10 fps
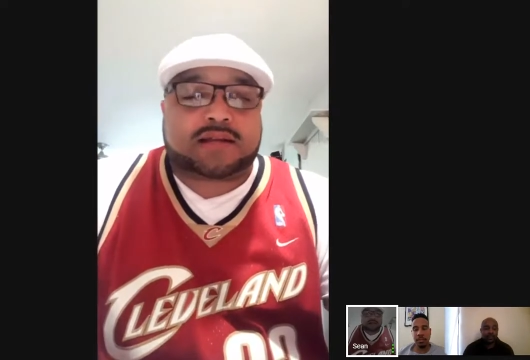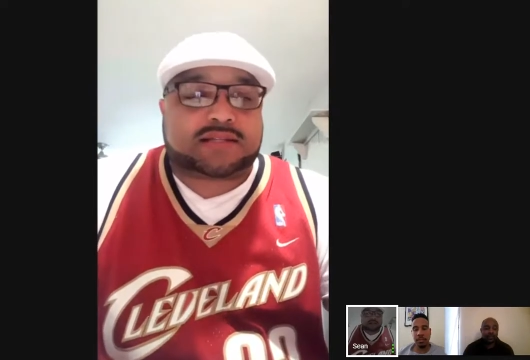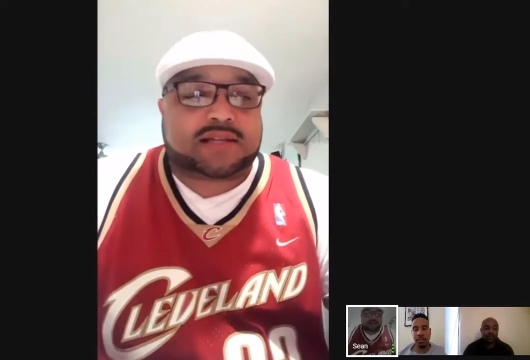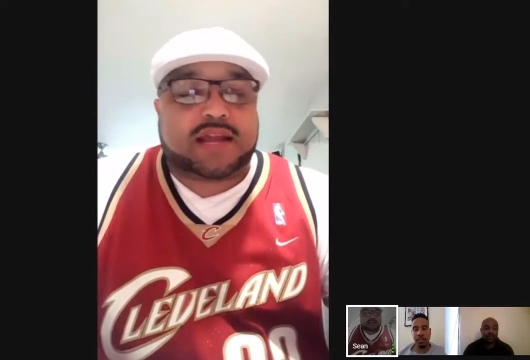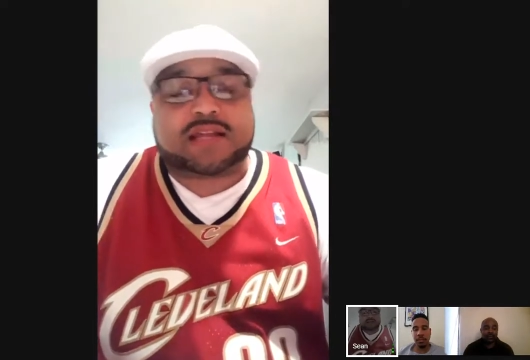
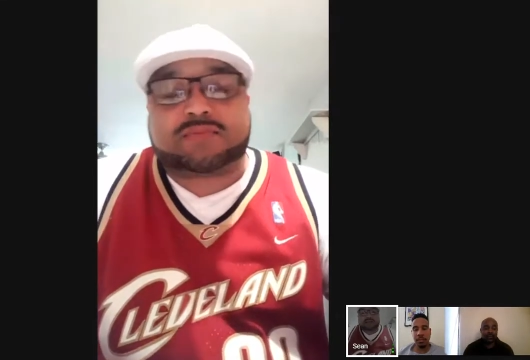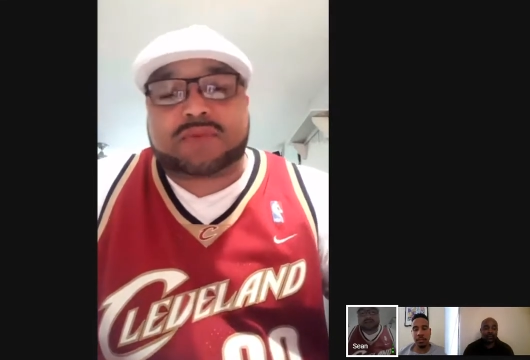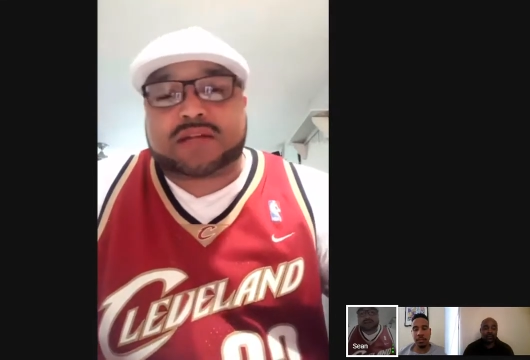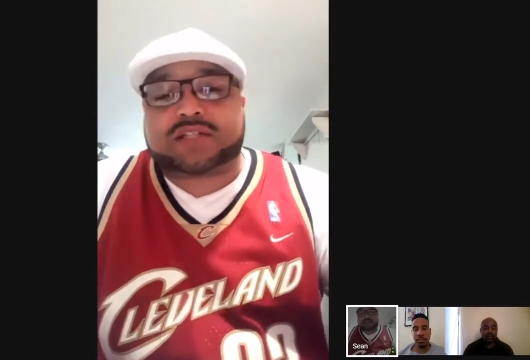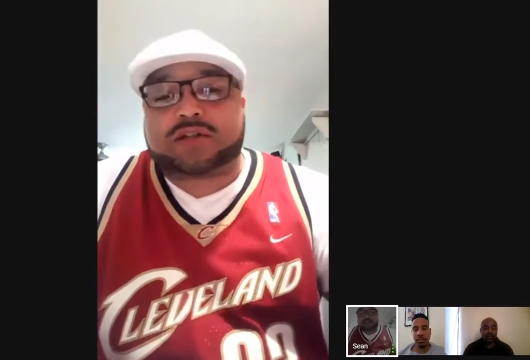in this league.
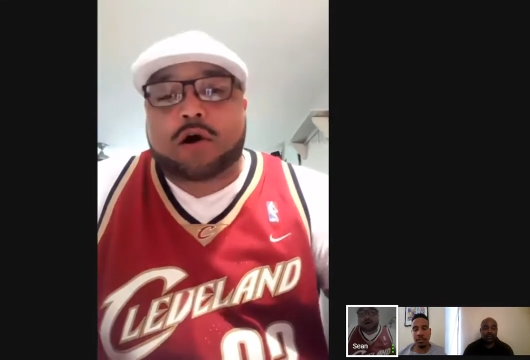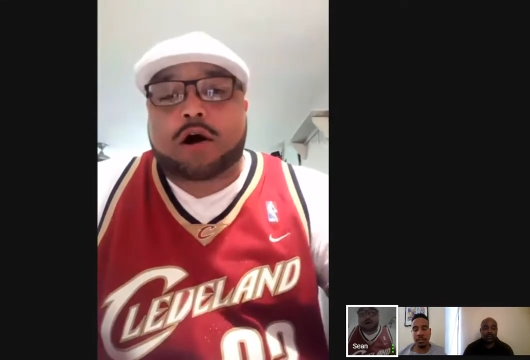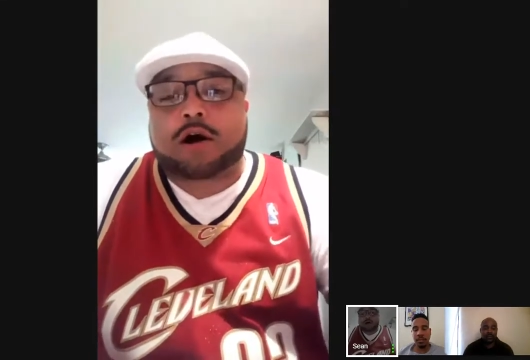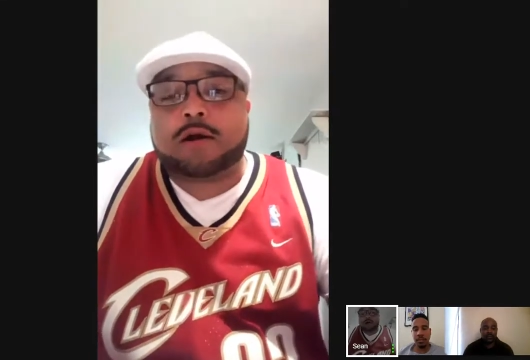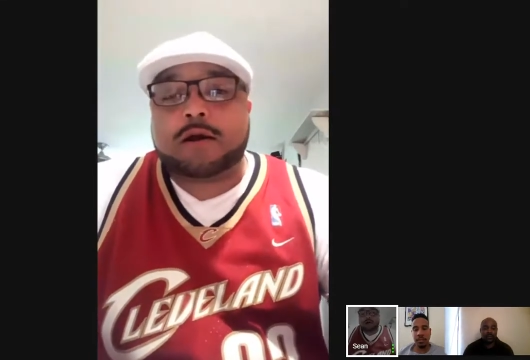He's been a
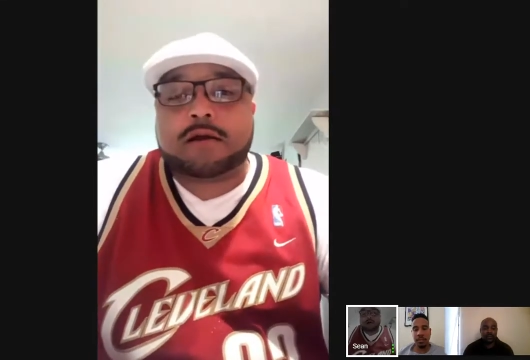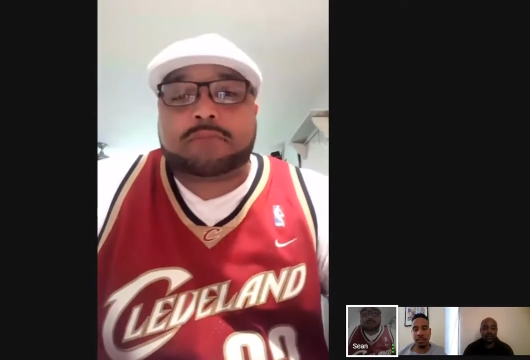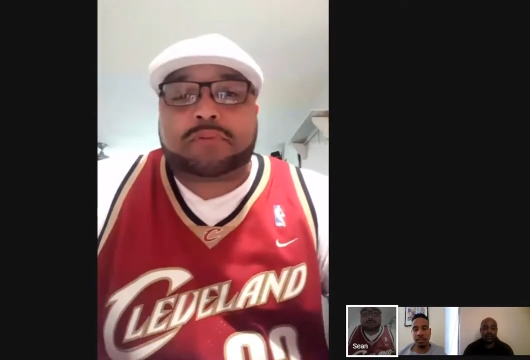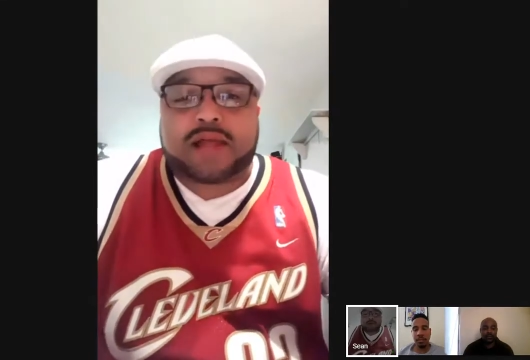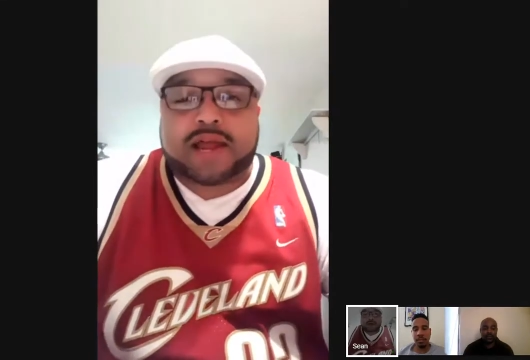star
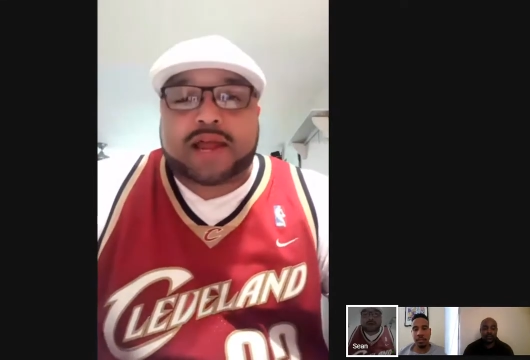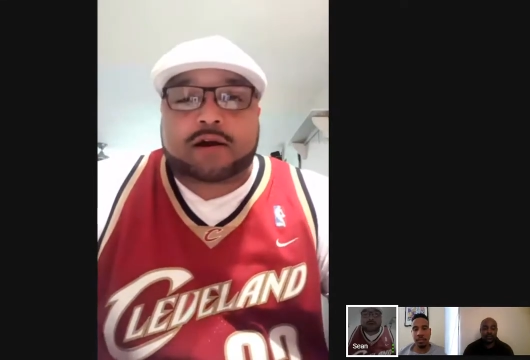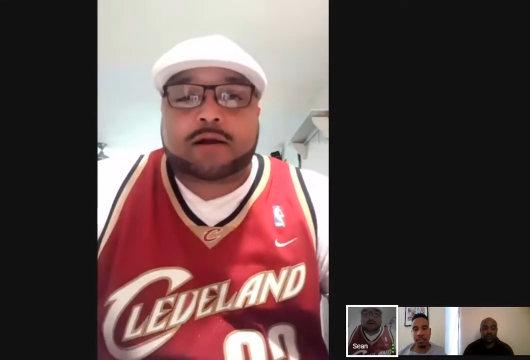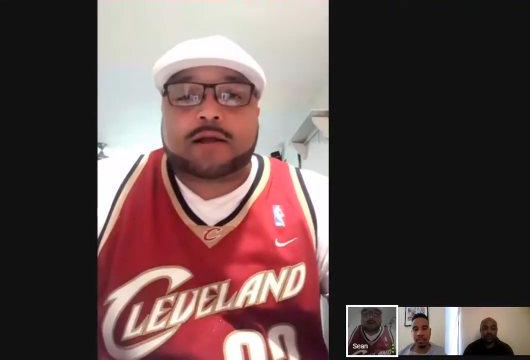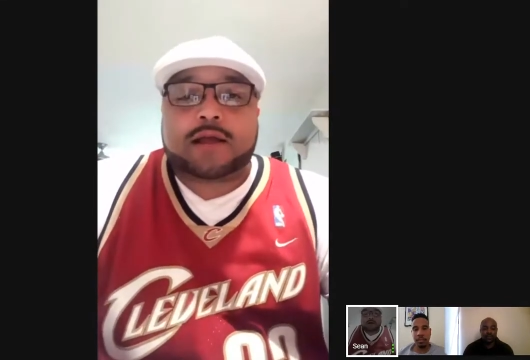
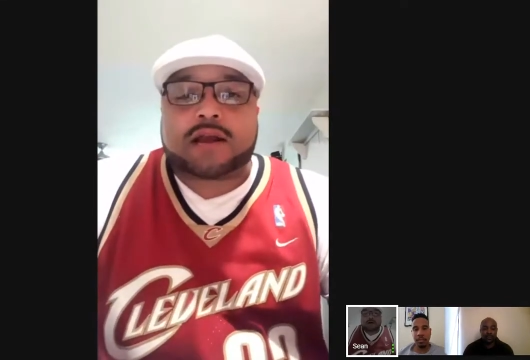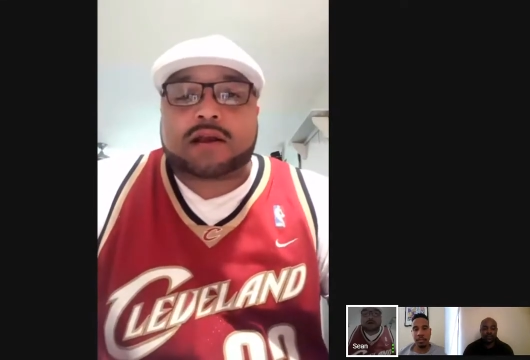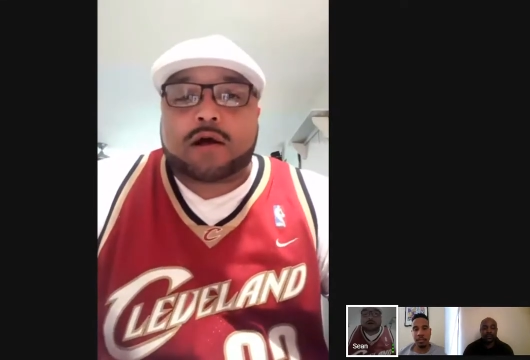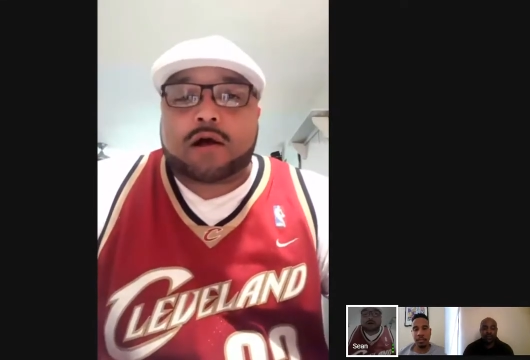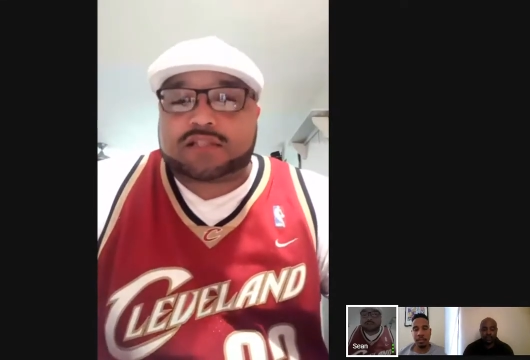player
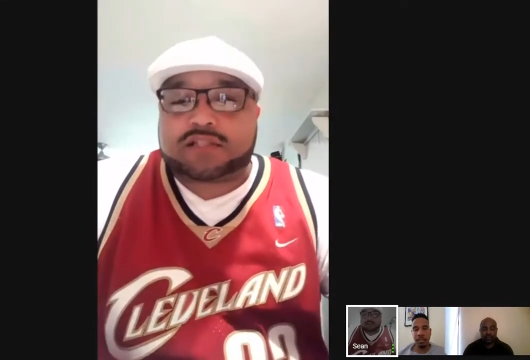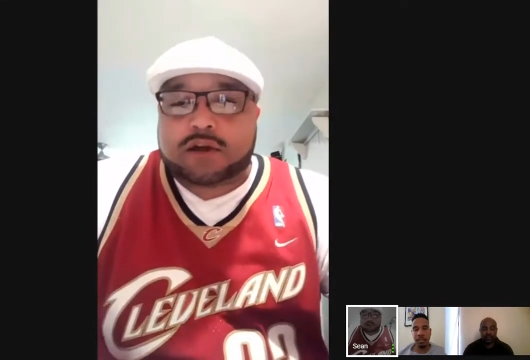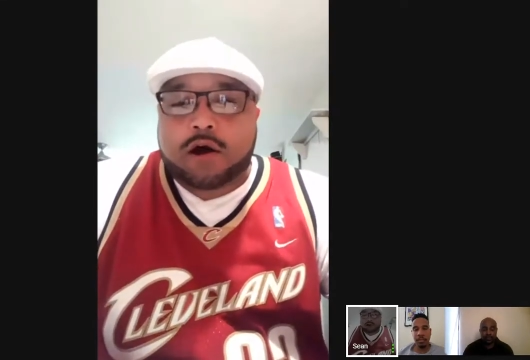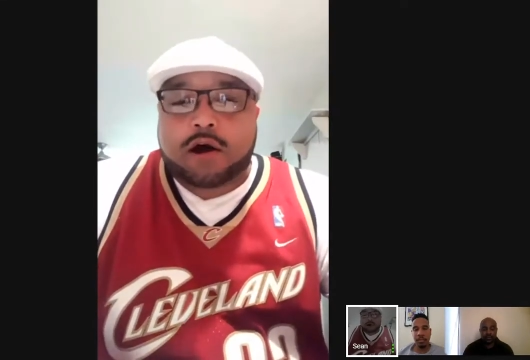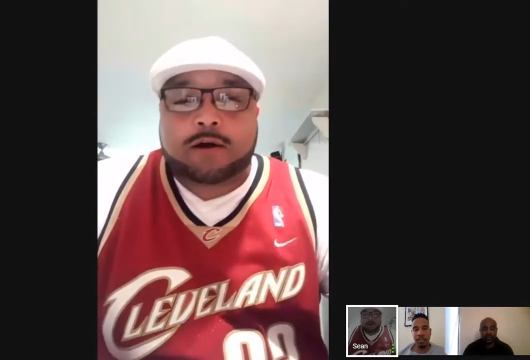and an
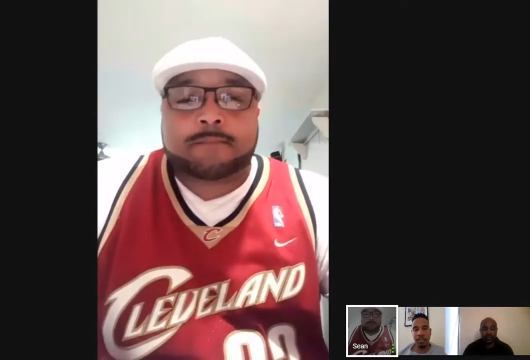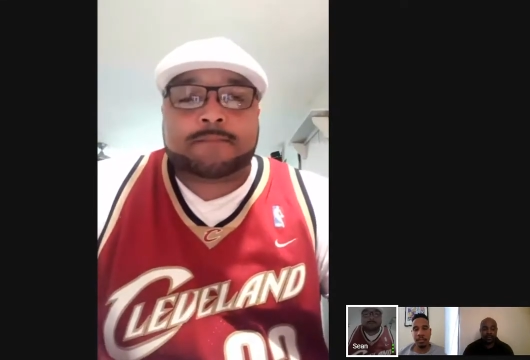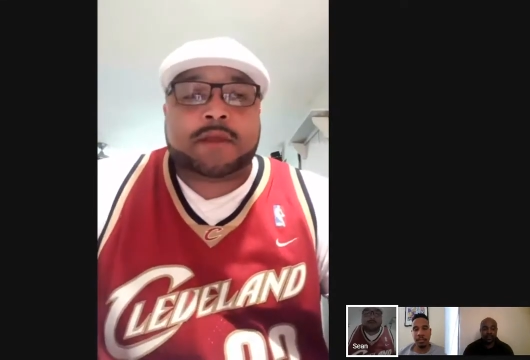all-star.